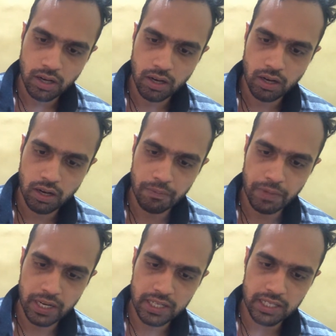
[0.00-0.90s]

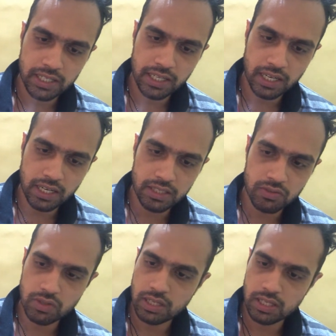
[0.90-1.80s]
Made in India is
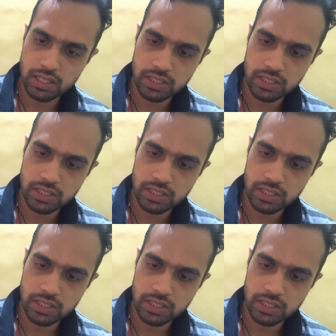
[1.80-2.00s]
written,